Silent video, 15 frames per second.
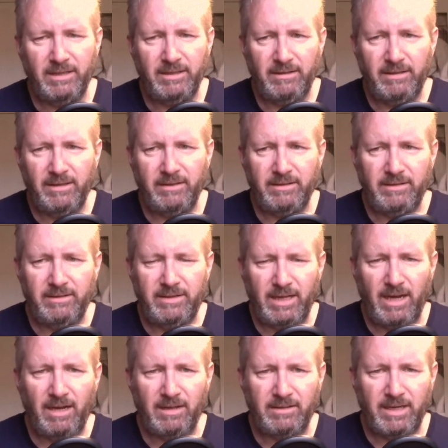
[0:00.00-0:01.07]
that
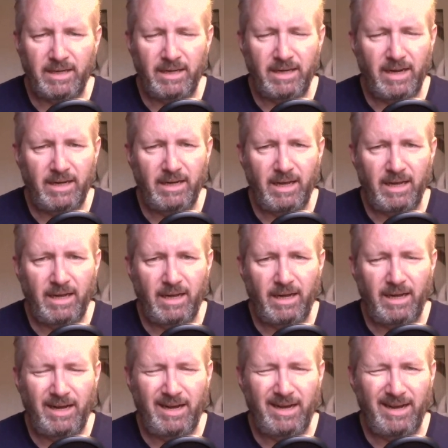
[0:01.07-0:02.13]
Dar did it, and
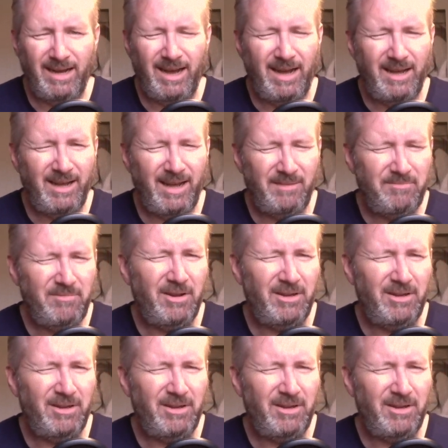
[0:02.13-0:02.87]
I, am not